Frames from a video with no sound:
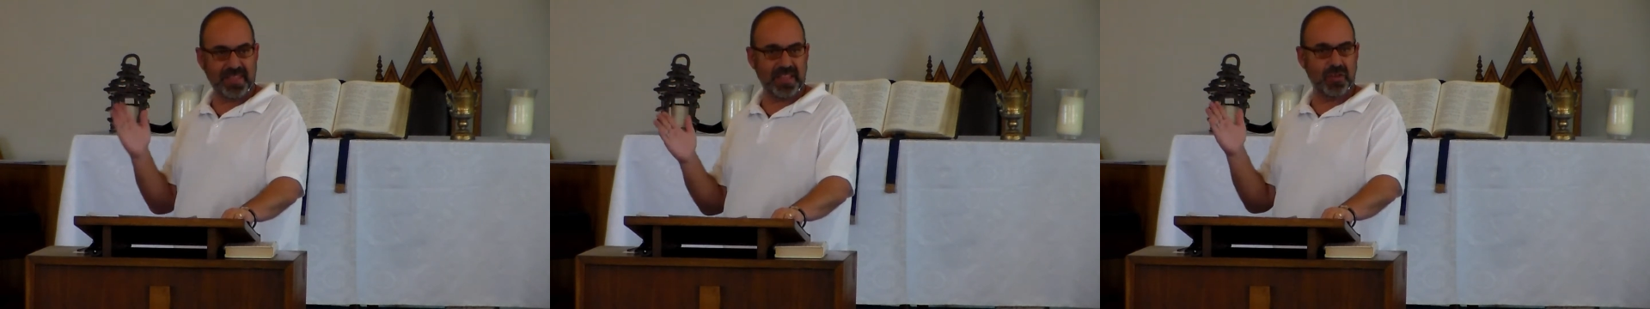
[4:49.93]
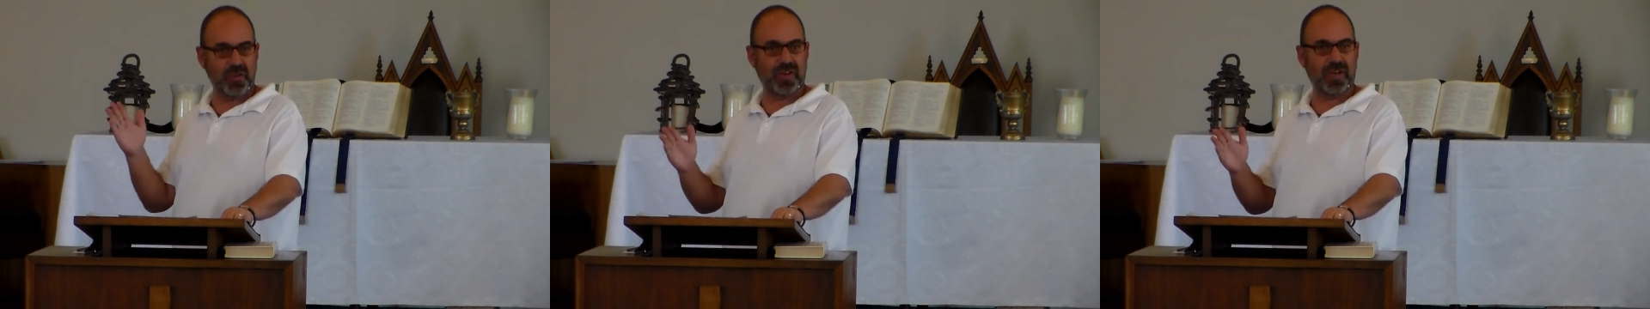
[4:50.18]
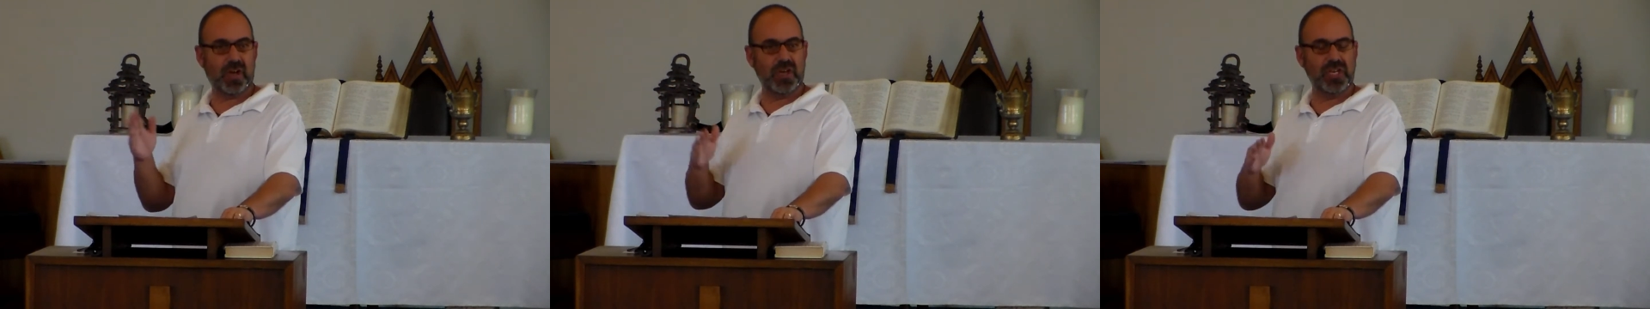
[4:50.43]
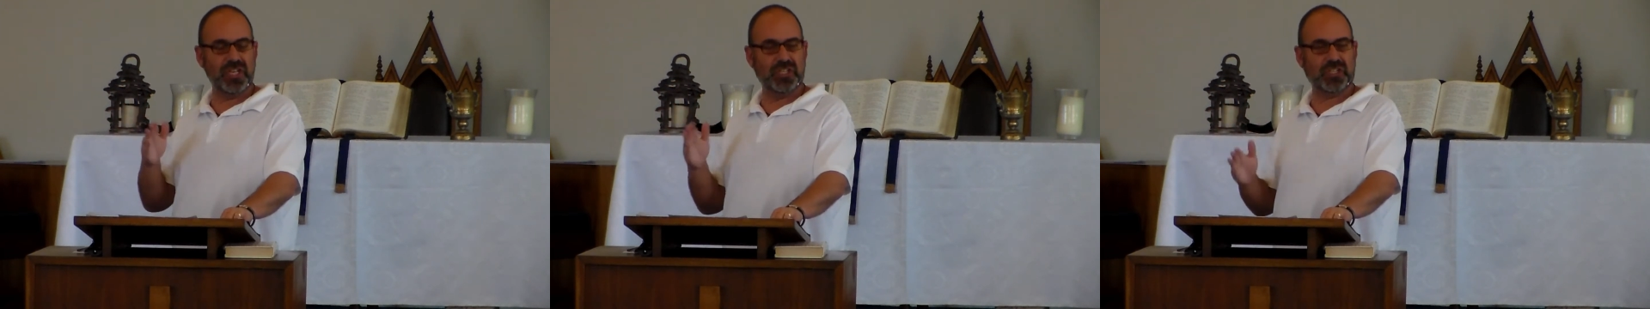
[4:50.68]
either you're
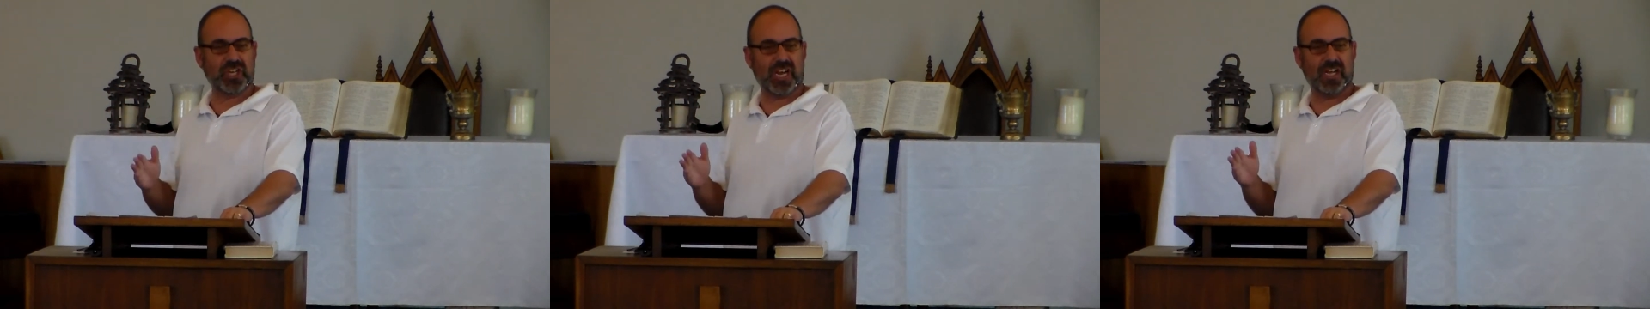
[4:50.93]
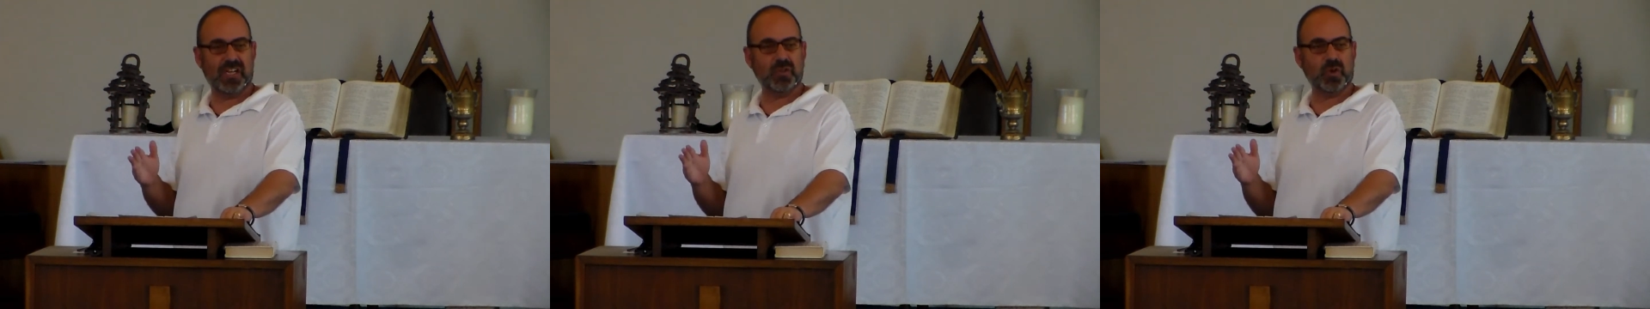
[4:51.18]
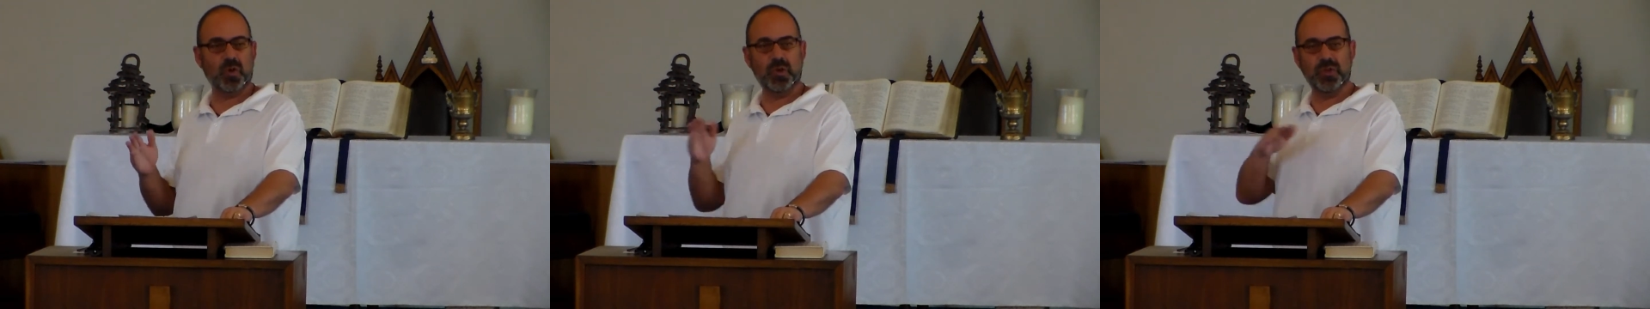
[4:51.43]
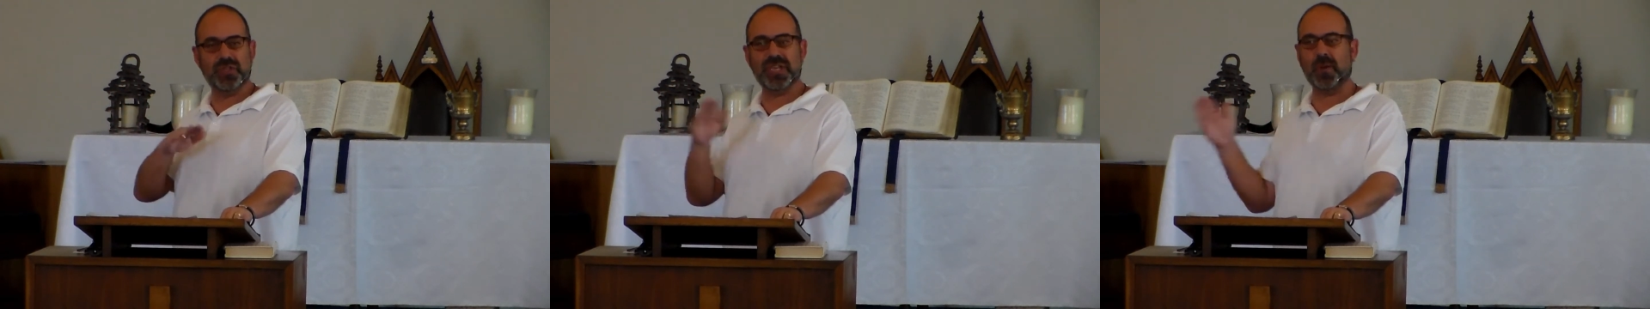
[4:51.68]
an only
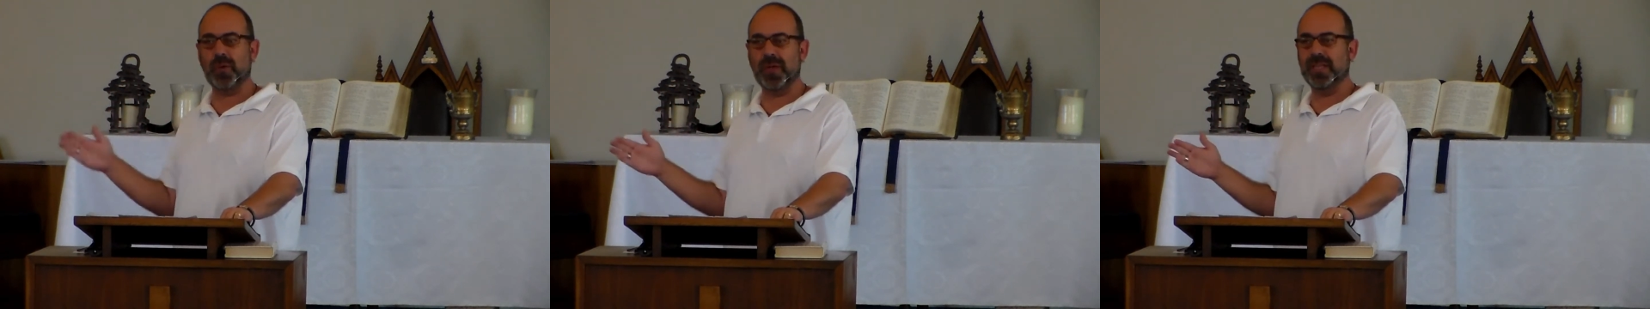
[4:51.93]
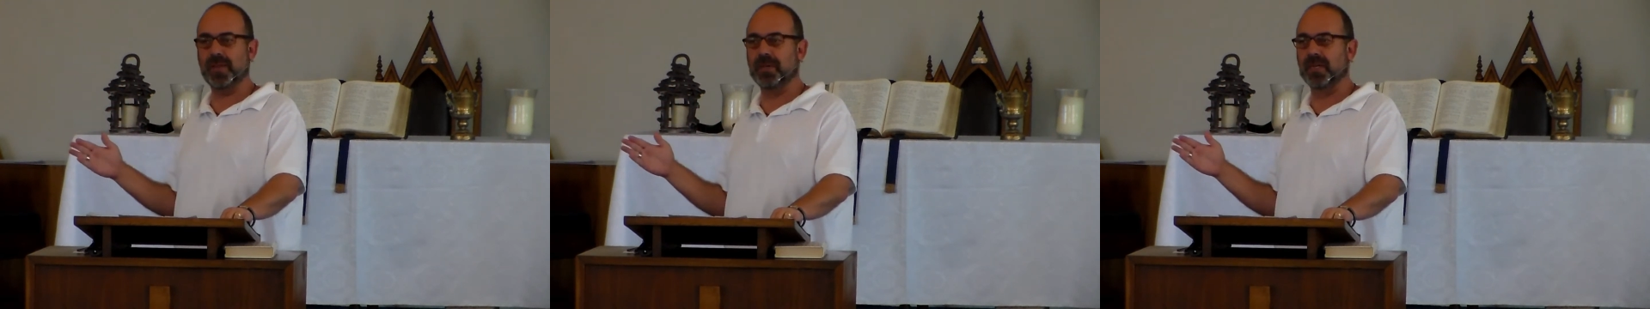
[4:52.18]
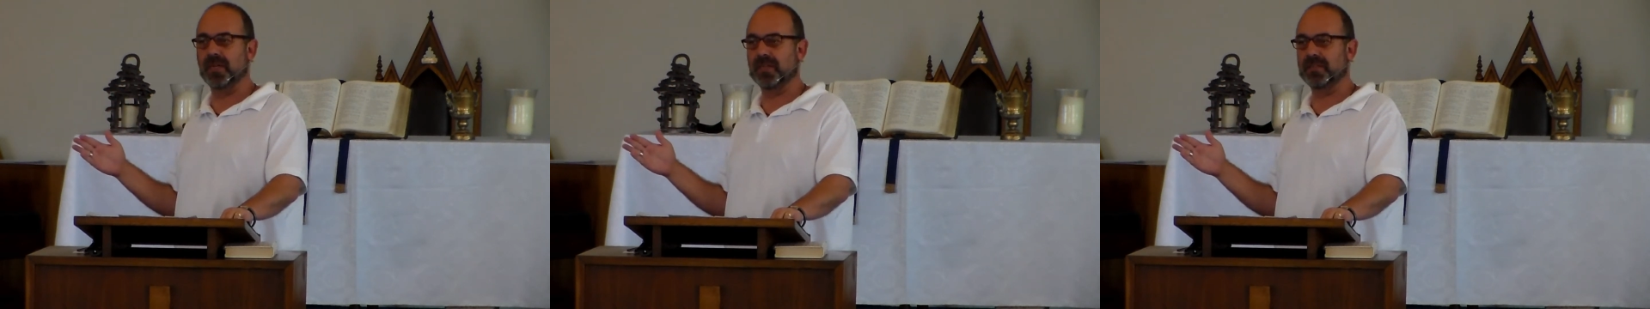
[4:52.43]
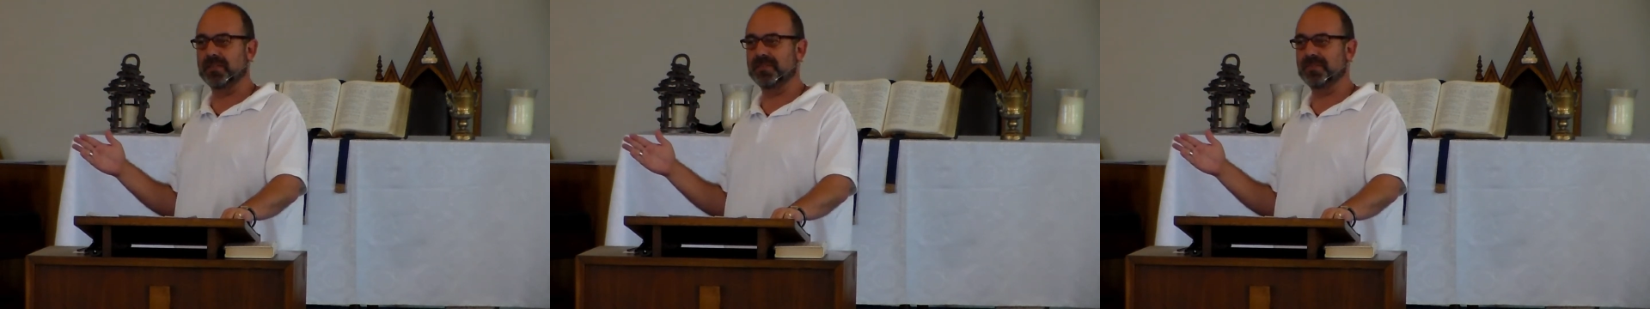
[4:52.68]
child or you're somewhere in the
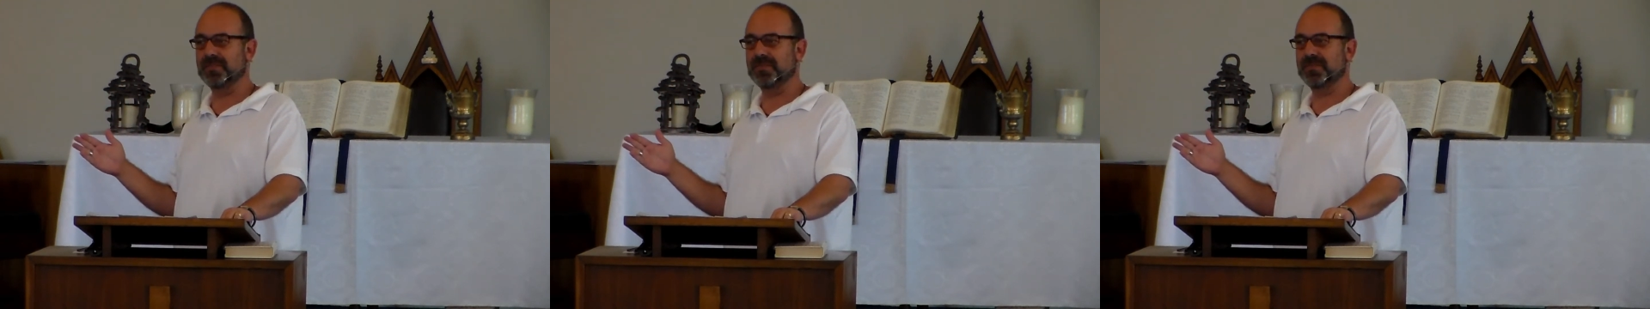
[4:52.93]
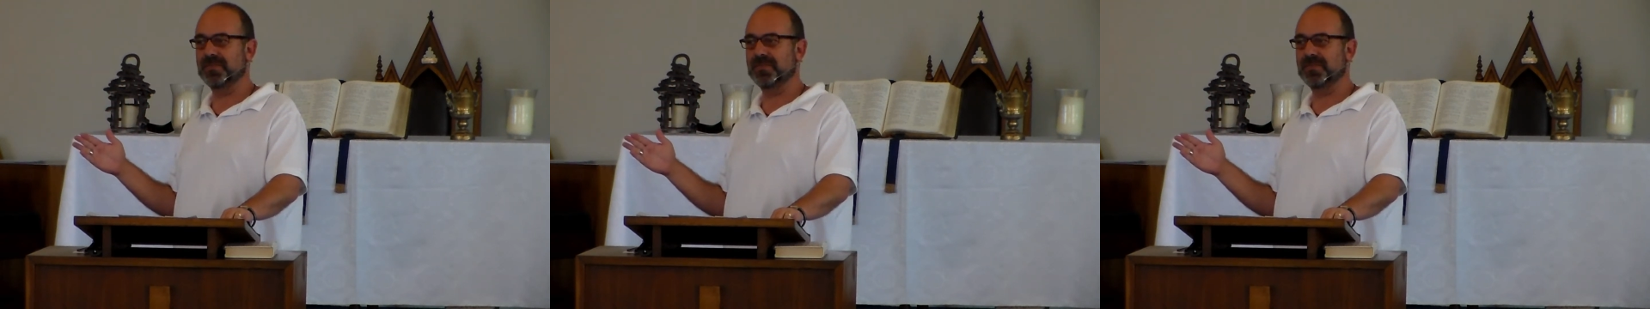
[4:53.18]
middle.